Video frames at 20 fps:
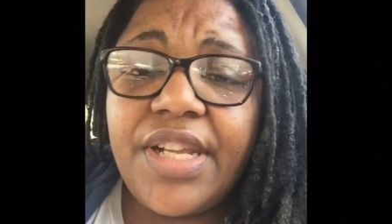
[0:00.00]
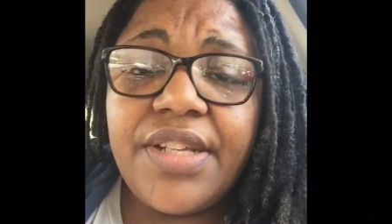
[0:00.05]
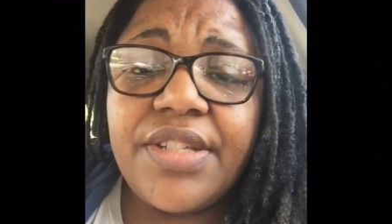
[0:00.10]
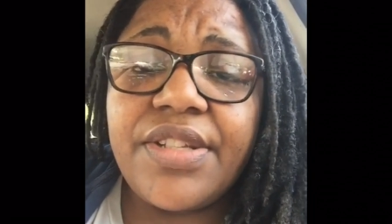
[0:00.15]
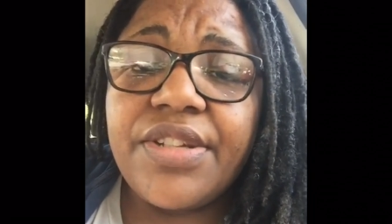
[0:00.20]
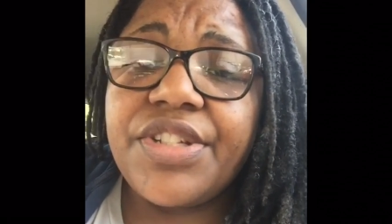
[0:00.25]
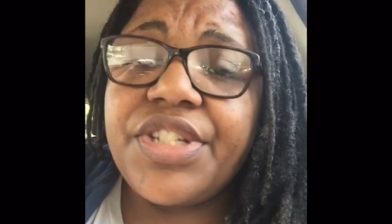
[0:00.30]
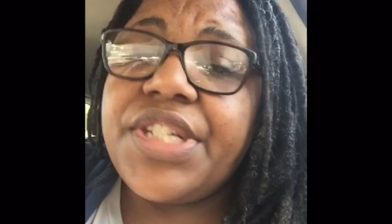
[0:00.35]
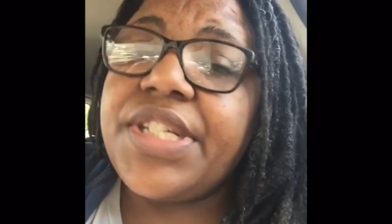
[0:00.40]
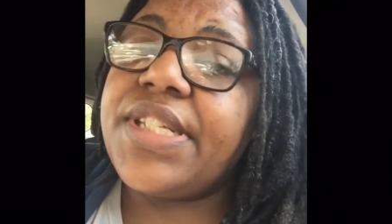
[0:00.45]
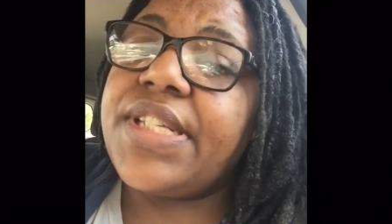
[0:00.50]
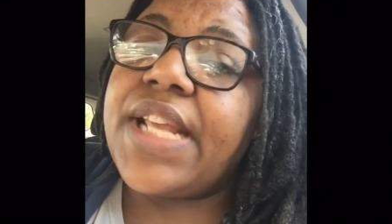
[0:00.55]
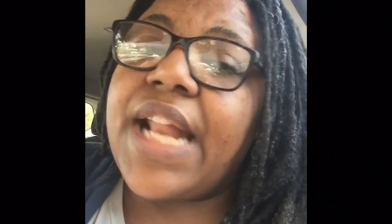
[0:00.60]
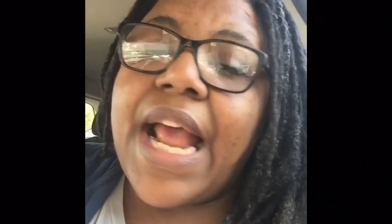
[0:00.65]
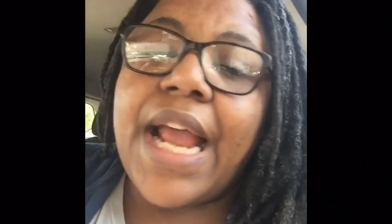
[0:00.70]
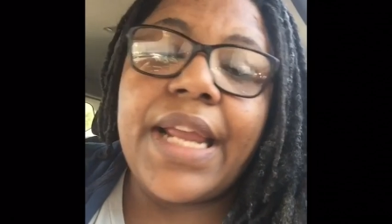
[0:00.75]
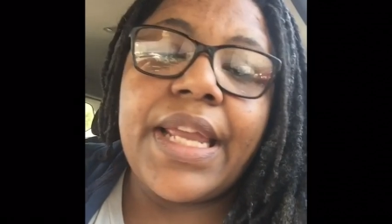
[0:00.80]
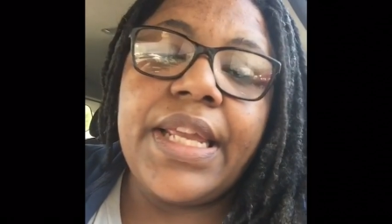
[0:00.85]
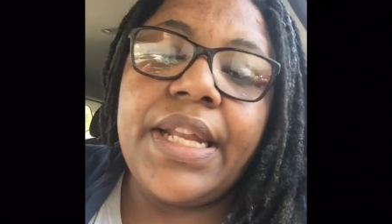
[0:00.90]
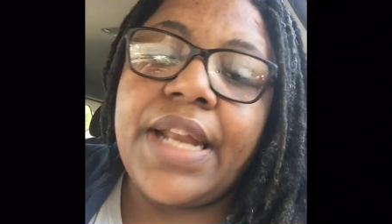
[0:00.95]
So she said,
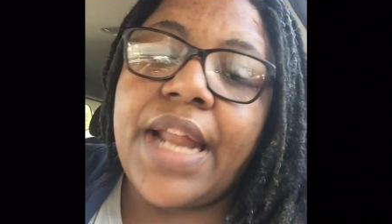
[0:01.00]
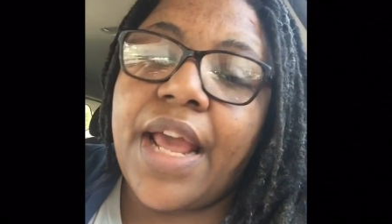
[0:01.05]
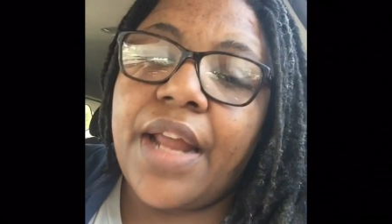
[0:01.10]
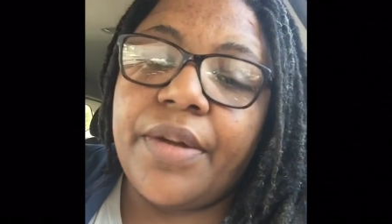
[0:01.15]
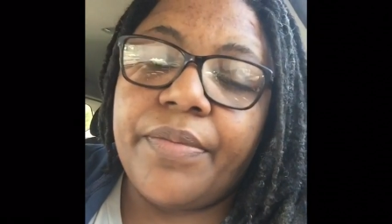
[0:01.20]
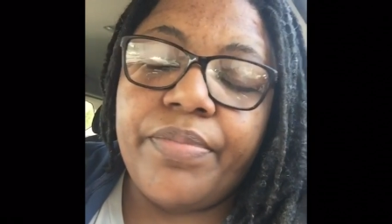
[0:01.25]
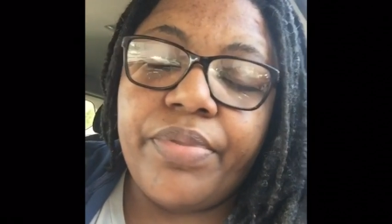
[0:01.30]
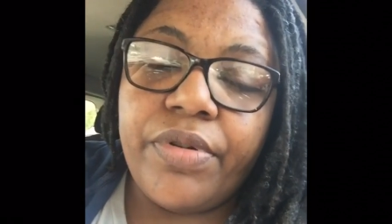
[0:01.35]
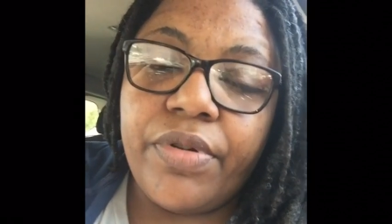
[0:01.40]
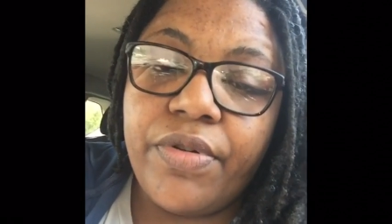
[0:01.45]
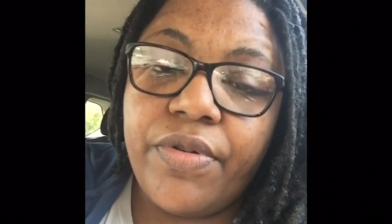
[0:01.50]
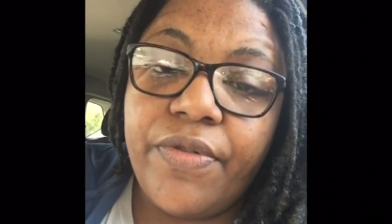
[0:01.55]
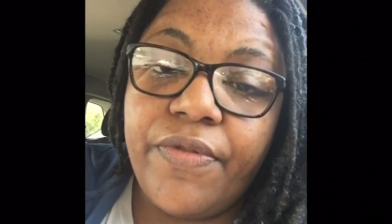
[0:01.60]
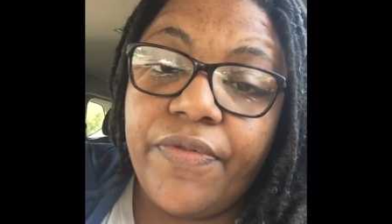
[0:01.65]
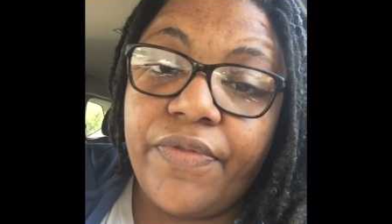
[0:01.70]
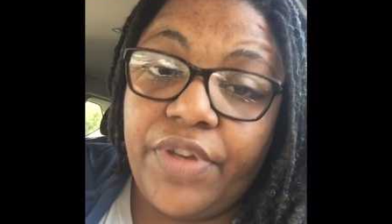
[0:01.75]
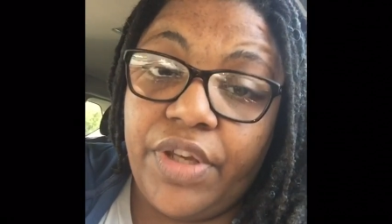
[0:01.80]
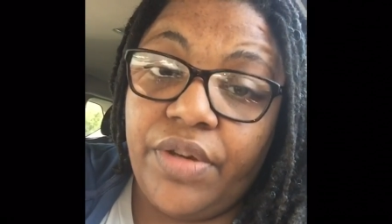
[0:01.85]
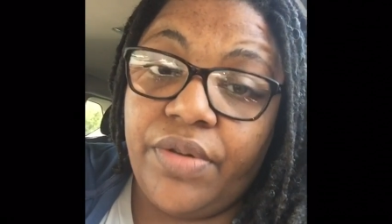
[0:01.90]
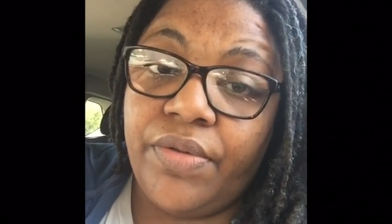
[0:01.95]
I cannot
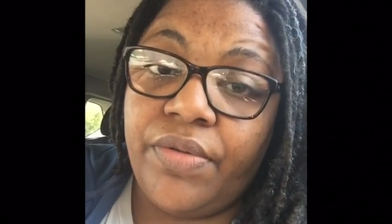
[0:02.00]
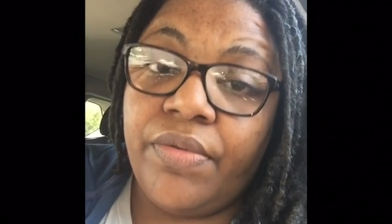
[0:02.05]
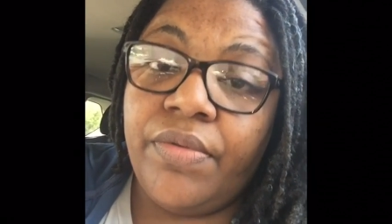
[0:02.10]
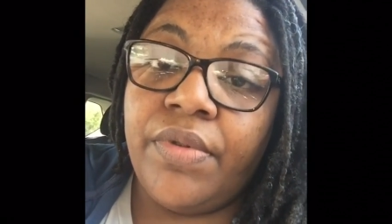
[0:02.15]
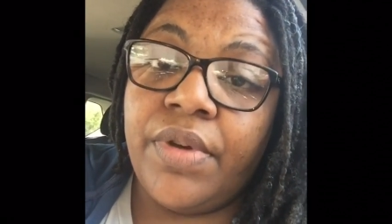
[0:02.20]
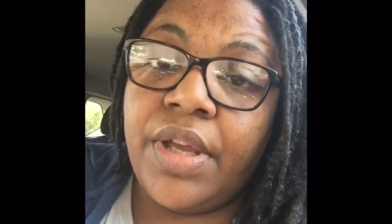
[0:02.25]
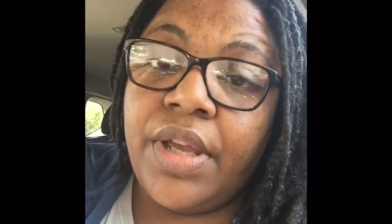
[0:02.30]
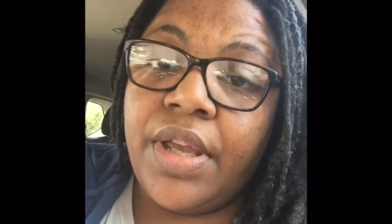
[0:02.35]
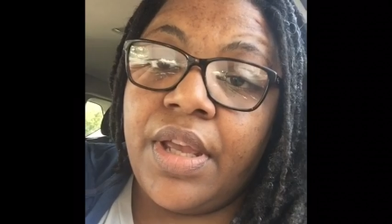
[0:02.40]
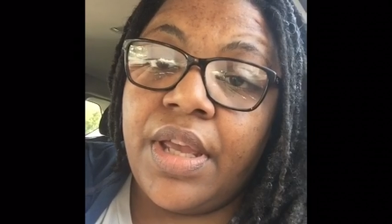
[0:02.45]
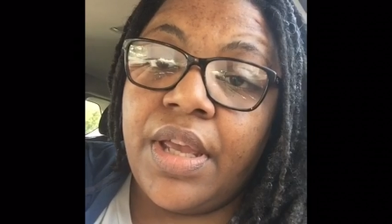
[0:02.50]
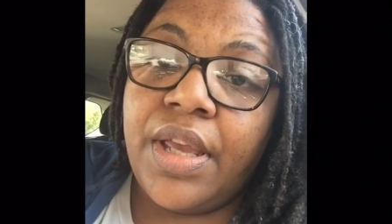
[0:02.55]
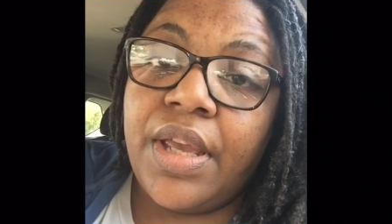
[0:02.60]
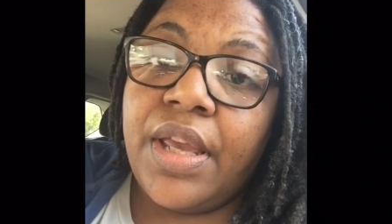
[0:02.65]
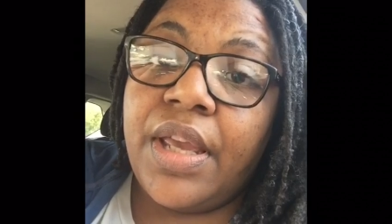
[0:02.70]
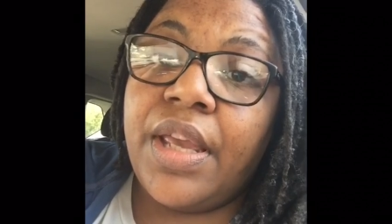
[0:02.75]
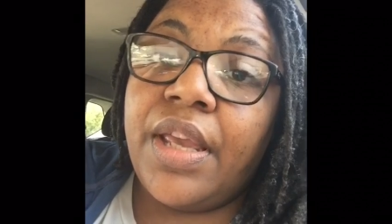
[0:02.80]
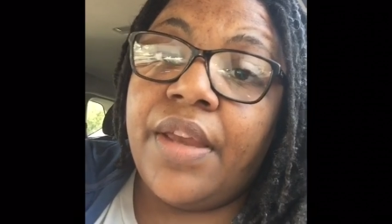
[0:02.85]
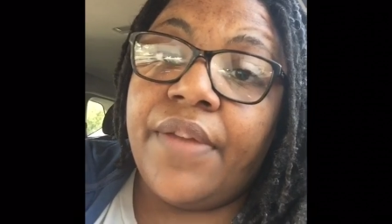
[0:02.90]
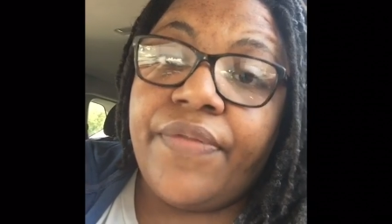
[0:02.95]
approve you
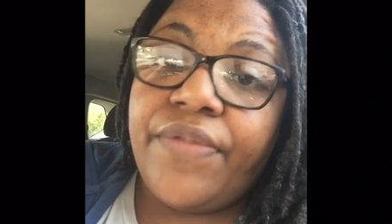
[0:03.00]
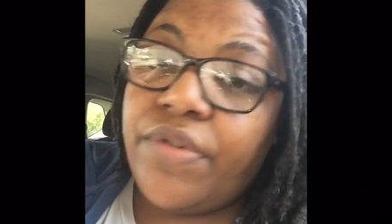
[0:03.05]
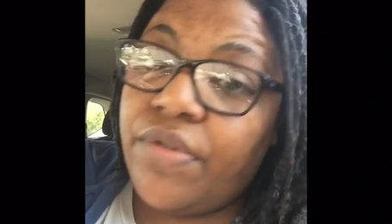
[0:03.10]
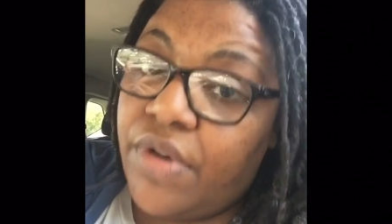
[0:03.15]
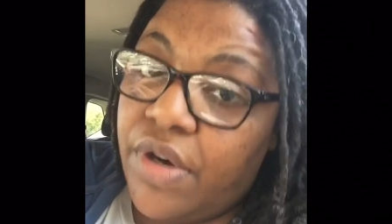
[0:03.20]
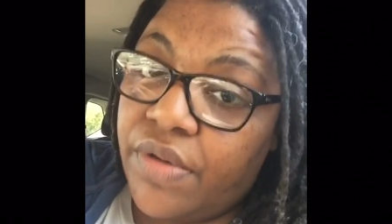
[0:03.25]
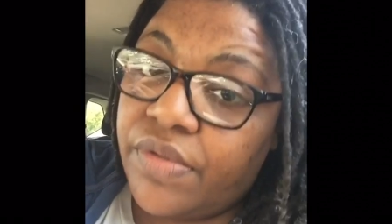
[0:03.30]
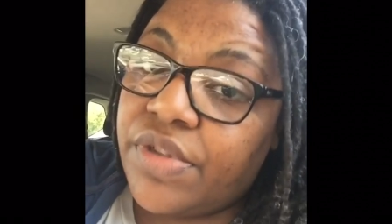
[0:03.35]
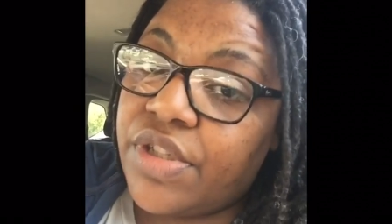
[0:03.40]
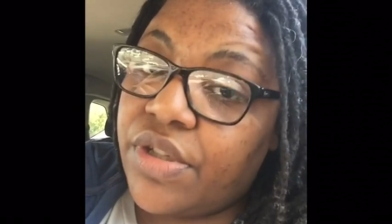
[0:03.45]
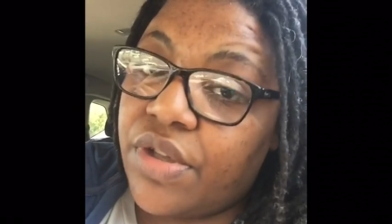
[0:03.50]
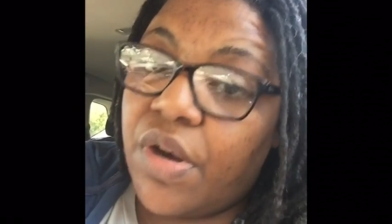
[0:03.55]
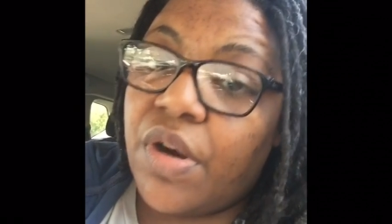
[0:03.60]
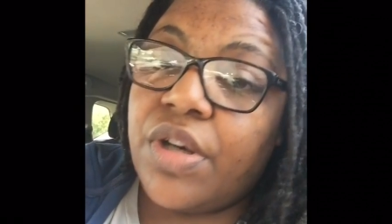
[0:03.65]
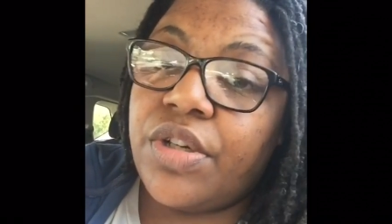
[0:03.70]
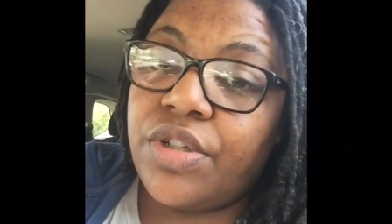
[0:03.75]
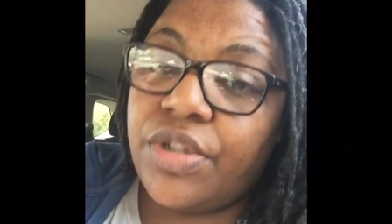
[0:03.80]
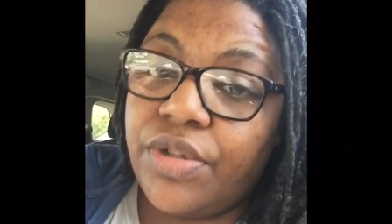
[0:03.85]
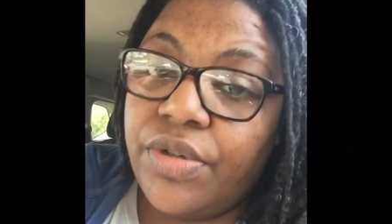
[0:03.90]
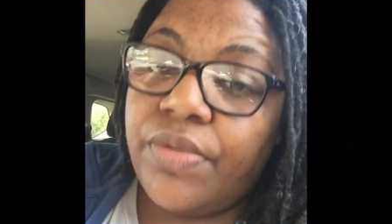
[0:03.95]
if you don't
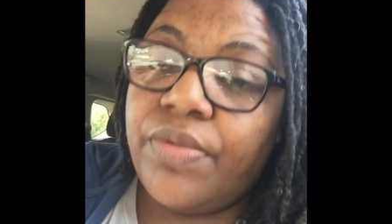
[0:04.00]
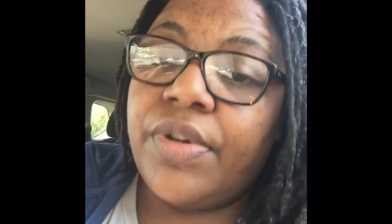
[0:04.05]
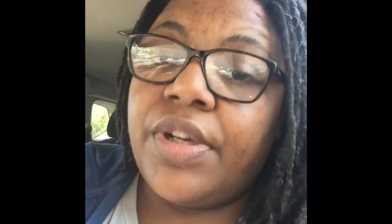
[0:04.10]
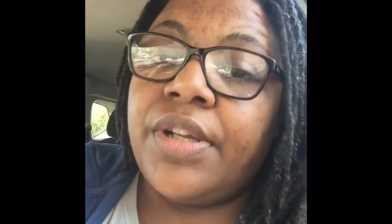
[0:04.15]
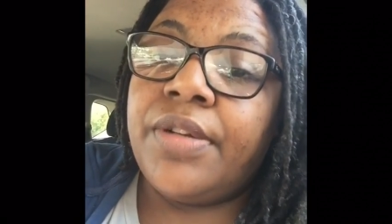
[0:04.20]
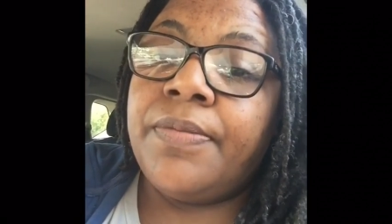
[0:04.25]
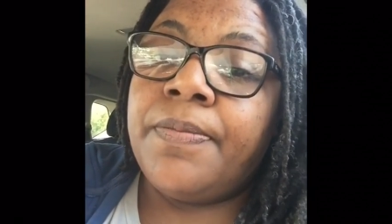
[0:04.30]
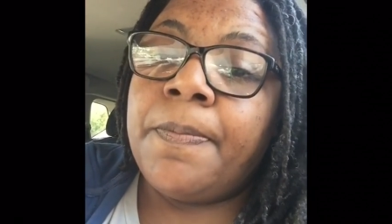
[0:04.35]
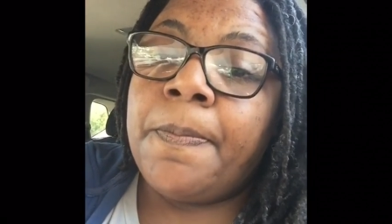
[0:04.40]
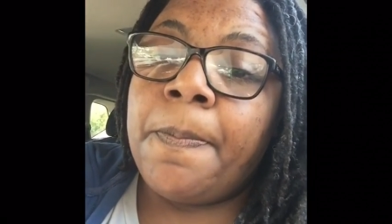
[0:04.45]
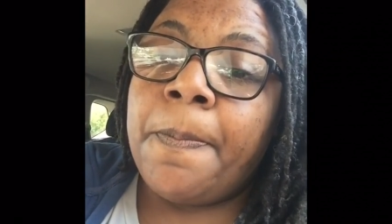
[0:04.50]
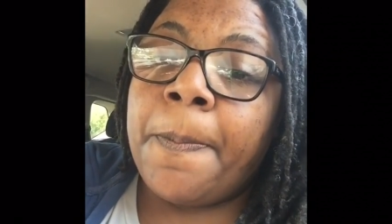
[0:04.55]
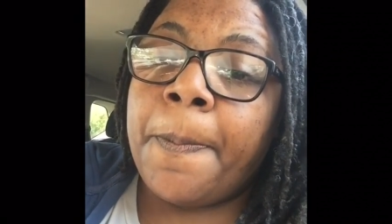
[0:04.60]
start doing,